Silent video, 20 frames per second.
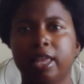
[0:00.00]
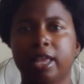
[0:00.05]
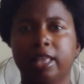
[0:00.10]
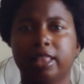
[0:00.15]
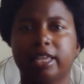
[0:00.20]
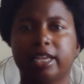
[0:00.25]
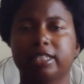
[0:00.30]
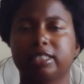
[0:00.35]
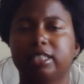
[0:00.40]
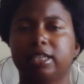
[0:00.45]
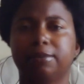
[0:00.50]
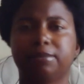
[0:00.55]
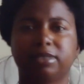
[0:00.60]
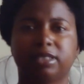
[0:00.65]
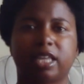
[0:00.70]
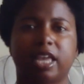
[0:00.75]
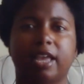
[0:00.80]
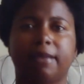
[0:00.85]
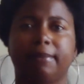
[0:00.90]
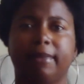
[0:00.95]
like tips
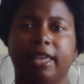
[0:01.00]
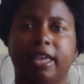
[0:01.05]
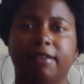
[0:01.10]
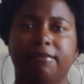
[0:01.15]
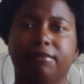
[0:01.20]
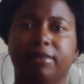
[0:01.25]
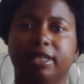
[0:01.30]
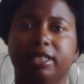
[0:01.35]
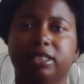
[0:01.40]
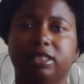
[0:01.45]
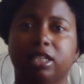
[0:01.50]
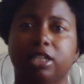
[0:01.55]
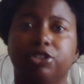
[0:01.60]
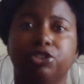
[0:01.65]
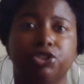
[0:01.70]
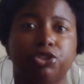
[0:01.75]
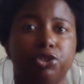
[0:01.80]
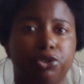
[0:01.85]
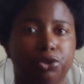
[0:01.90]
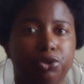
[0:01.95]
that I may have missed that you
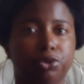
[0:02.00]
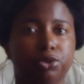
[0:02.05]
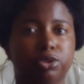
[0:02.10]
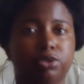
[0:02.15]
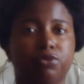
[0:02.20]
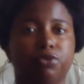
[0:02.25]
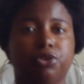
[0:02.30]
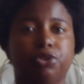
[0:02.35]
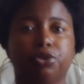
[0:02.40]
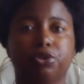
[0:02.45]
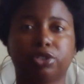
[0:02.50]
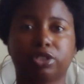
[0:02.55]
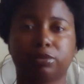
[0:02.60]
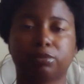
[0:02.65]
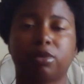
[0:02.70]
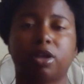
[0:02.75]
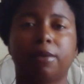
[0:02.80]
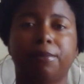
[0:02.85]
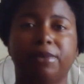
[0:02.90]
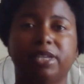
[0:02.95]
use for your
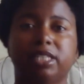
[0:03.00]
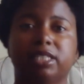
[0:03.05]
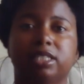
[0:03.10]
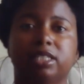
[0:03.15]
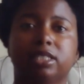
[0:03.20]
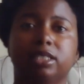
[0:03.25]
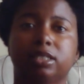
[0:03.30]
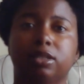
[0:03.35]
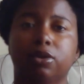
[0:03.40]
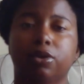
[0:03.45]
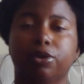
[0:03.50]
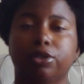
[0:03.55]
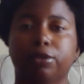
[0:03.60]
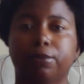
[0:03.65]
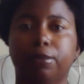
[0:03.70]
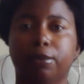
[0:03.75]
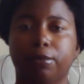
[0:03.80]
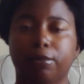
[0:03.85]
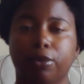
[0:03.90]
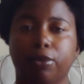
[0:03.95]
small business or to
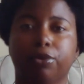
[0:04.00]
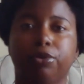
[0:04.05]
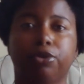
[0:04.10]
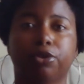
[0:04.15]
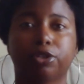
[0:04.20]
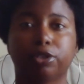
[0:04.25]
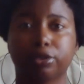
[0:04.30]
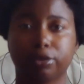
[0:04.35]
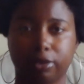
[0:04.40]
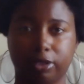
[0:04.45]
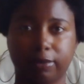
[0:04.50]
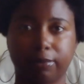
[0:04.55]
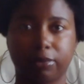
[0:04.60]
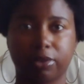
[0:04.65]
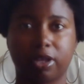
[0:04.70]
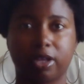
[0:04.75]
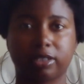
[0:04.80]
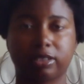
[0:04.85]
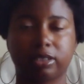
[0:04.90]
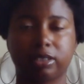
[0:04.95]
promote your lip
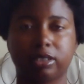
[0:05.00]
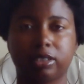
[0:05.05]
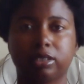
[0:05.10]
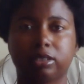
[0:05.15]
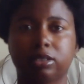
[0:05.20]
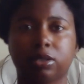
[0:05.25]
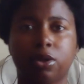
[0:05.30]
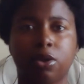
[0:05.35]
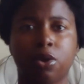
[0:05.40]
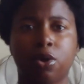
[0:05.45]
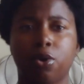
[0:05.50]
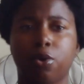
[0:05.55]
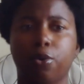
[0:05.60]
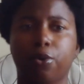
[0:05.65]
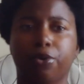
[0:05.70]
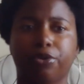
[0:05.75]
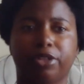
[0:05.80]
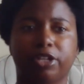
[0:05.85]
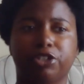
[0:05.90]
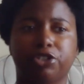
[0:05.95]
glosses or
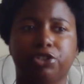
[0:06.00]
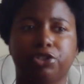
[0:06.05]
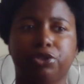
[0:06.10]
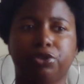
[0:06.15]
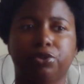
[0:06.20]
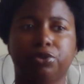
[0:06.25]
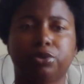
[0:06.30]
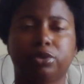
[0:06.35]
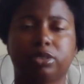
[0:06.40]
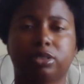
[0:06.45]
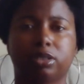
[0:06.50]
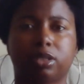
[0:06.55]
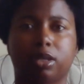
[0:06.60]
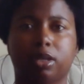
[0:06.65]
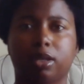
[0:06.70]
that you use to